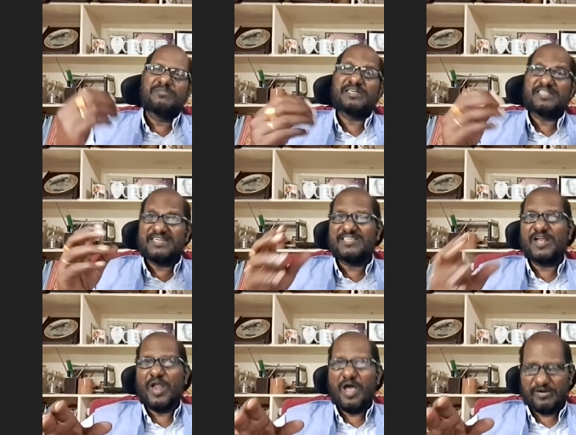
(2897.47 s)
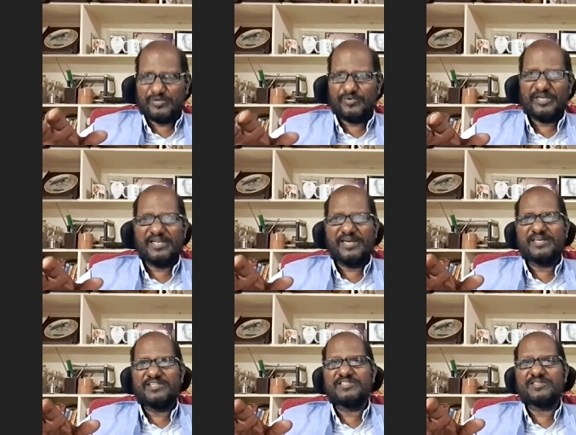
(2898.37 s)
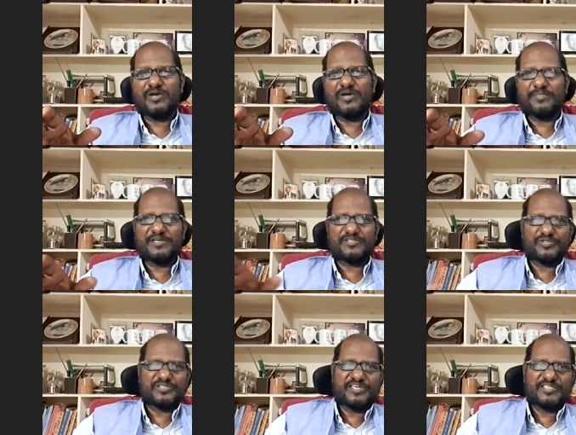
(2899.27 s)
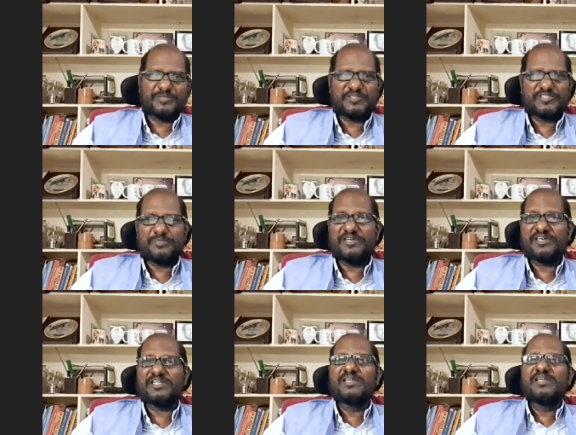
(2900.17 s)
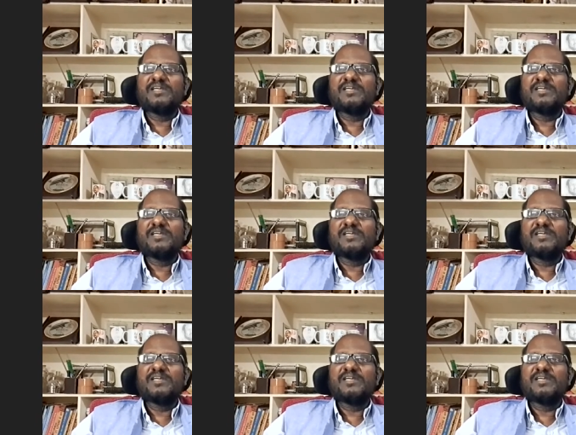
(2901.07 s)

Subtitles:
But there is a law to regulate this corporate social responsibility.